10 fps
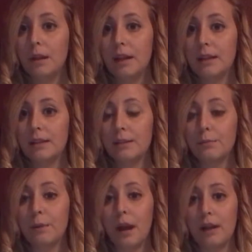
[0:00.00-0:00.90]
is
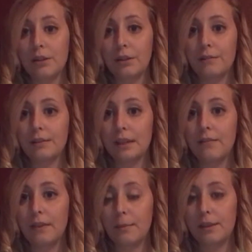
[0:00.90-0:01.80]
actually
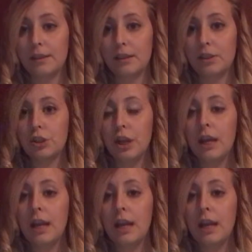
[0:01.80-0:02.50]
receiving the message.